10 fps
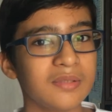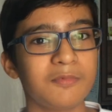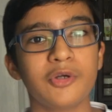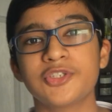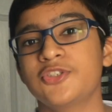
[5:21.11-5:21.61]
in the
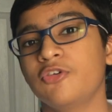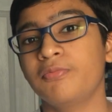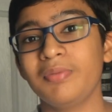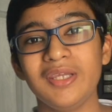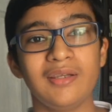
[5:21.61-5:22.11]
process
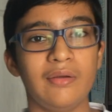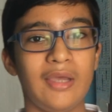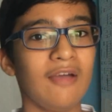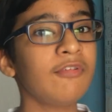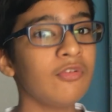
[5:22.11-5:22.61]
of being
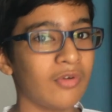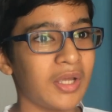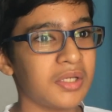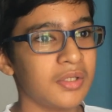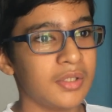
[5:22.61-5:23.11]

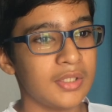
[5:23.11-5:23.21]
everywhere,